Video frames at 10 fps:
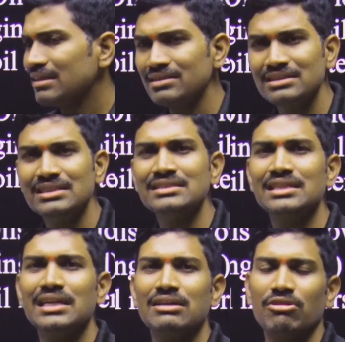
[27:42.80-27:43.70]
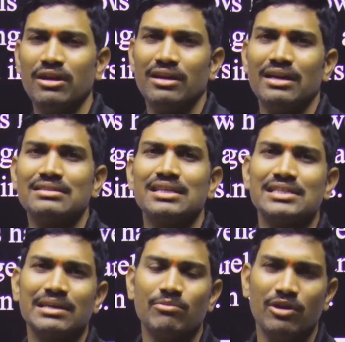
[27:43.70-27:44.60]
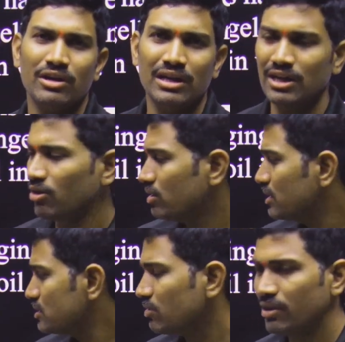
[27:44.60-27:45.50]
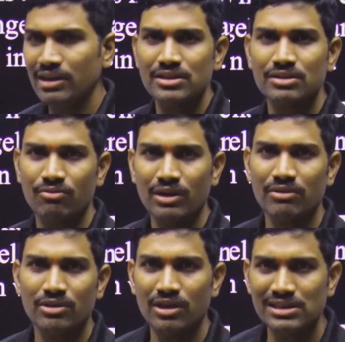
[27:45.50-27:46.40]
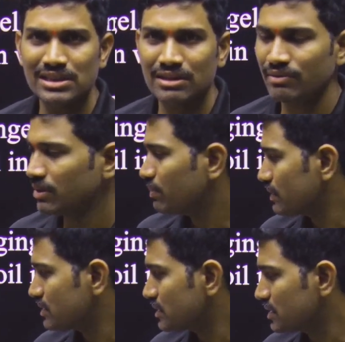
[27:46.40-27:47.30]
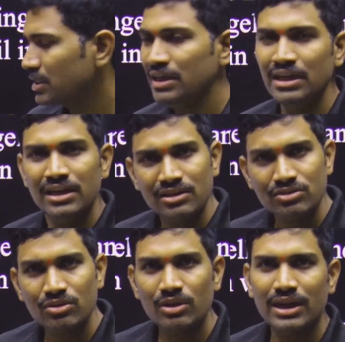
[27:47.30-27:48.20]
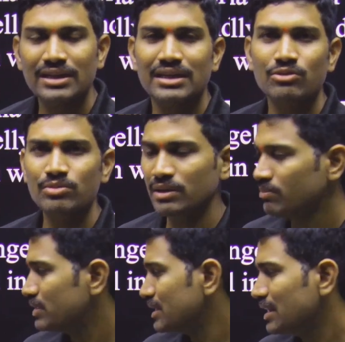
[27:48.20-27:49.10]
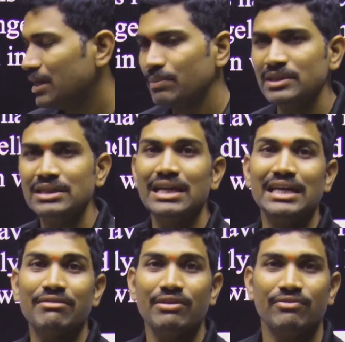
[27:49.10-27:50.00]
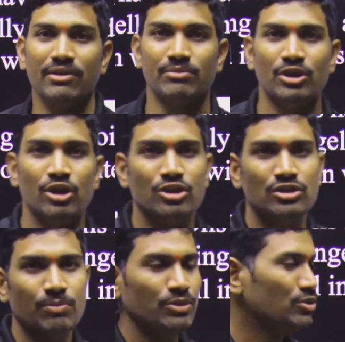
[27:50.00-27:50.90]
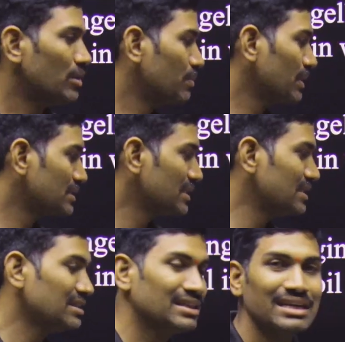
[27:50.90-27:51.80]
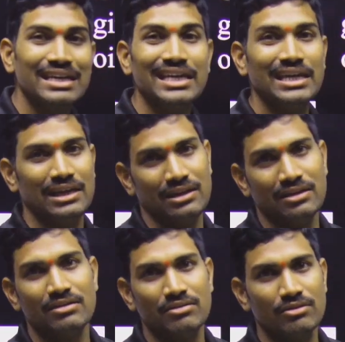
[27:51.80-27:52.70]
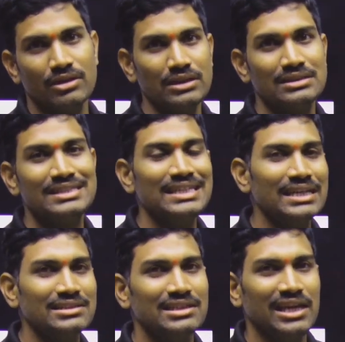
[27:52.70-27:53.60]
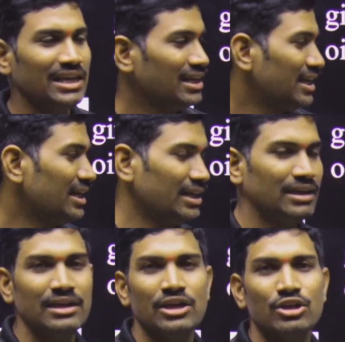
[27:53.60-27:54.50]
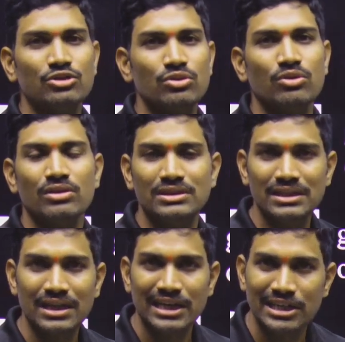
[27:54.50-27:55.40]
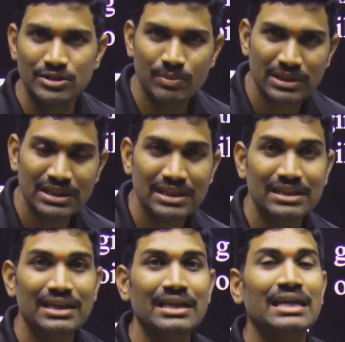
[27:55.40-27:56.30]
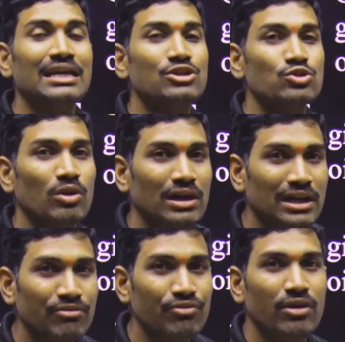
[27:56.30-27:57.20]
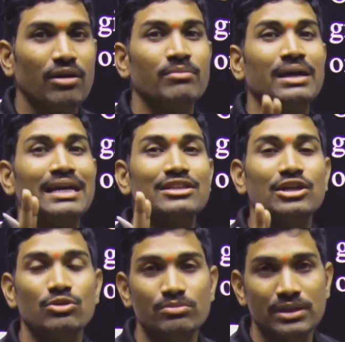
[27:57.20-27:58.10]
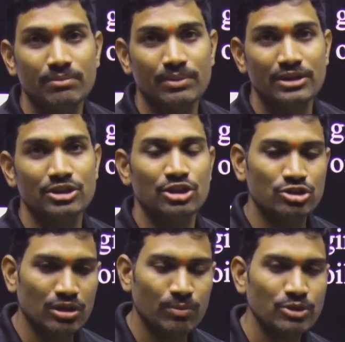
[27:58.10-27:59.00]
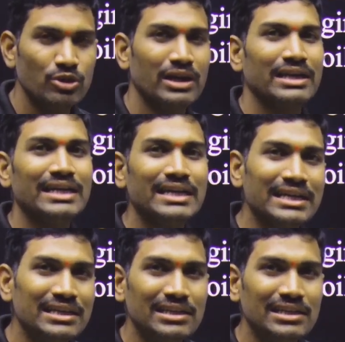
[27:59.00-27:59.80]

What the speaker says: the gingerly oil or sesame oil and all these oils, whatever the oils that we are purchasing. So at the room temperature they are present in liquid form. Suppose you are purchasing the ghee, okay, ghee. So generally it is present in the solid form at the room temperature. Suppose you are heating